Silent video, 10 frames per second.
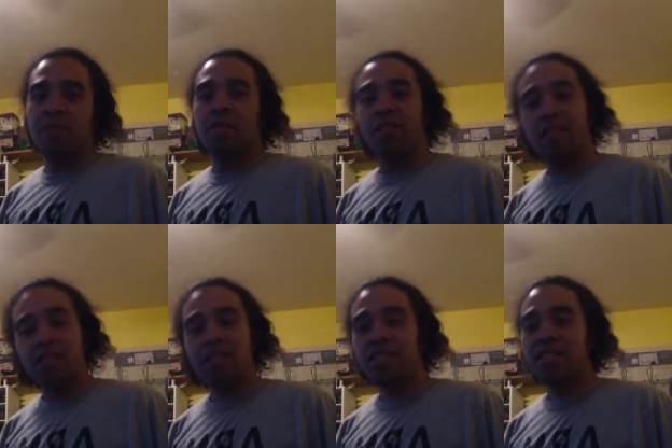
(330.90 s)
This
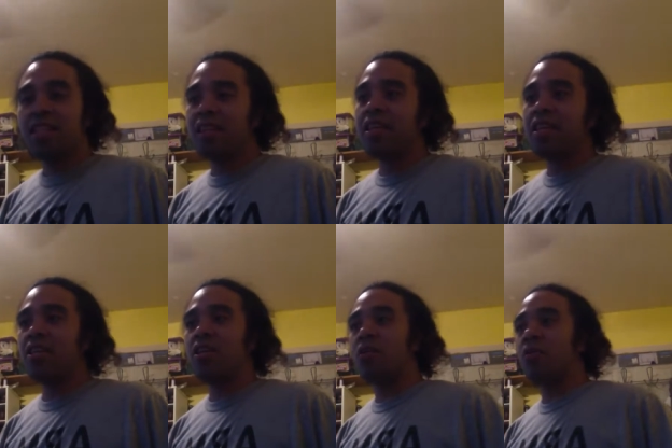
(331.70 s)
is the thing, you
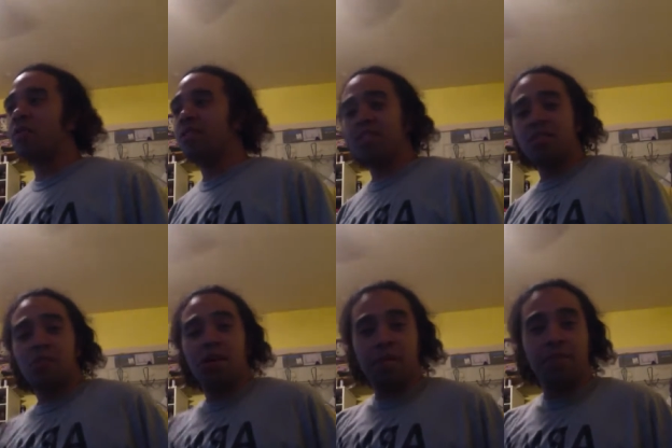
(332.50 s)
know, this is
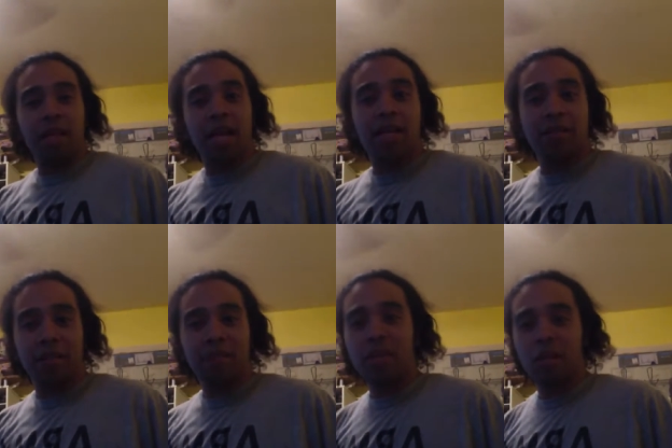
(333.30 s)
one of them times they
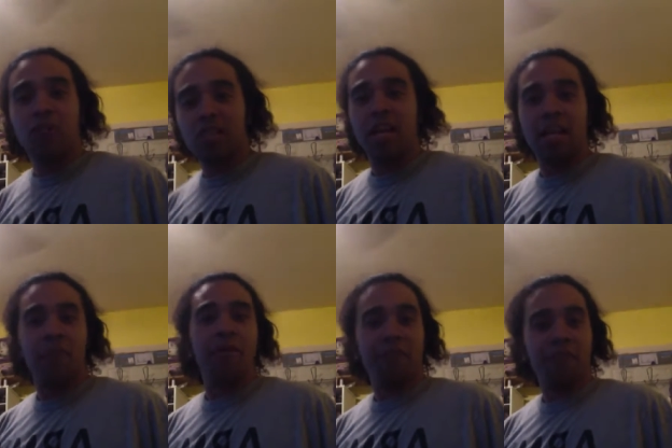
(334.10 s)
make you ashamed to
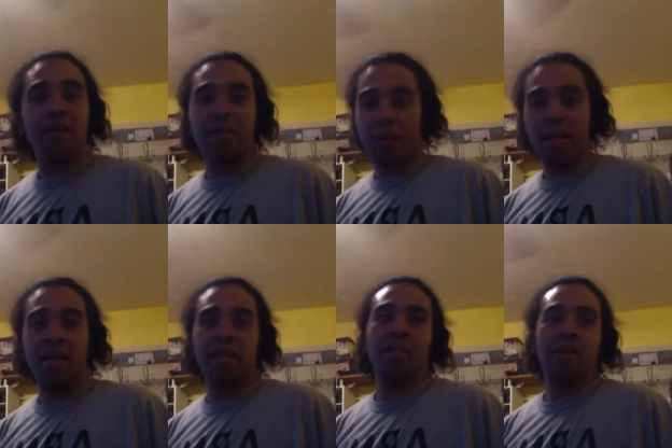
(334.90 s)
be a fucking man,
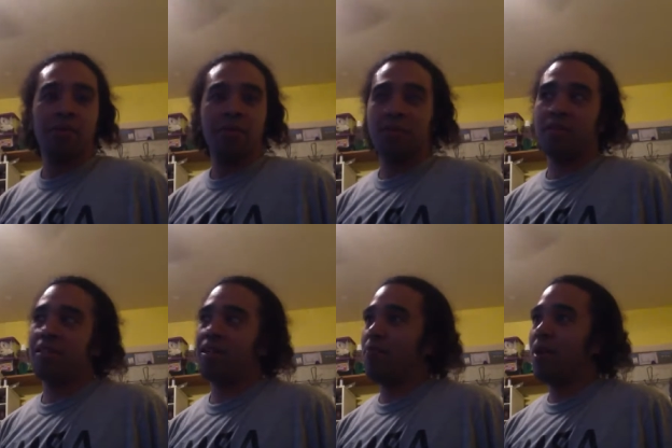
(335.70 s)
yo. They're
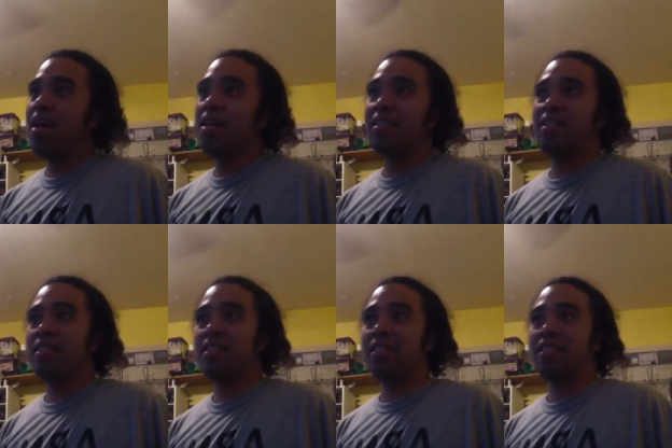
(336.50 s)
like, why
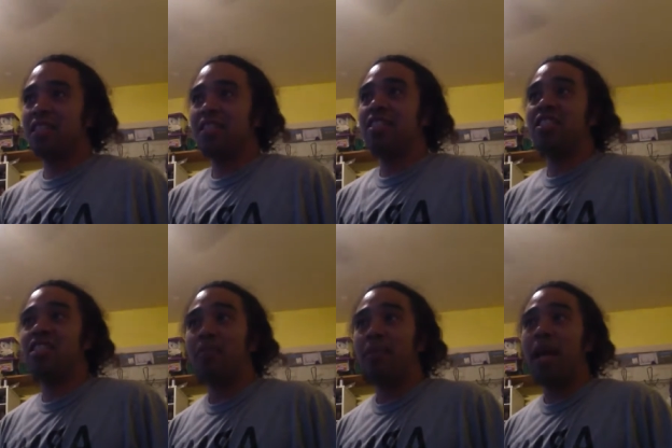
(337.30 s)
is this shit
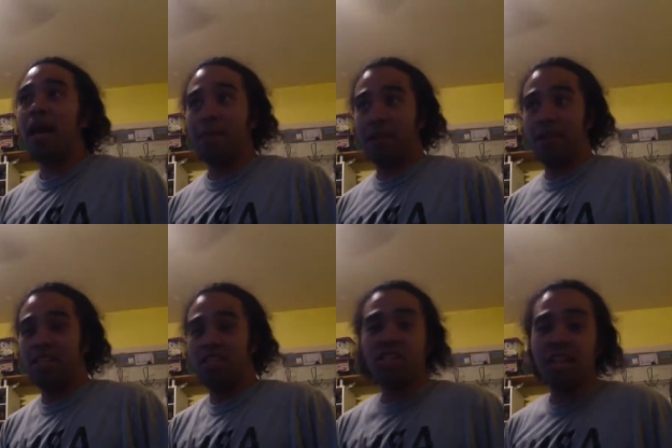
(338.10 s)
shouldn't be happening? It
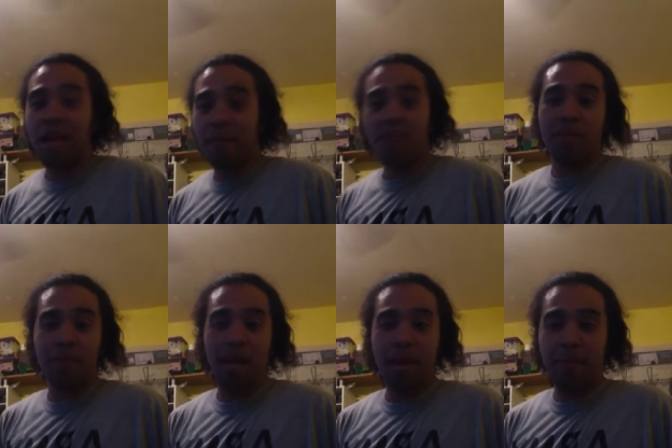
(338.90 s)
should not fucking be
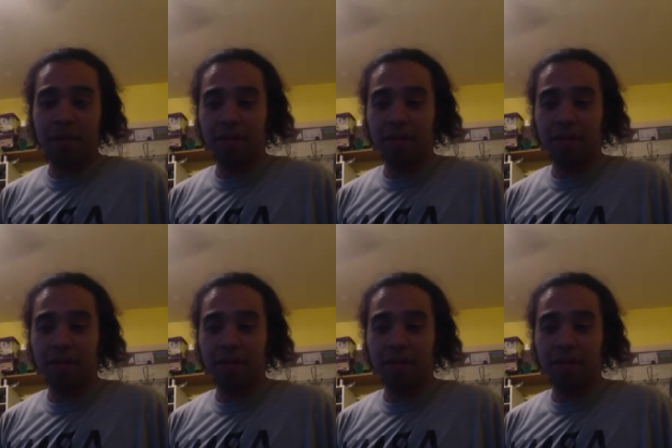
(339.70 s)
happening.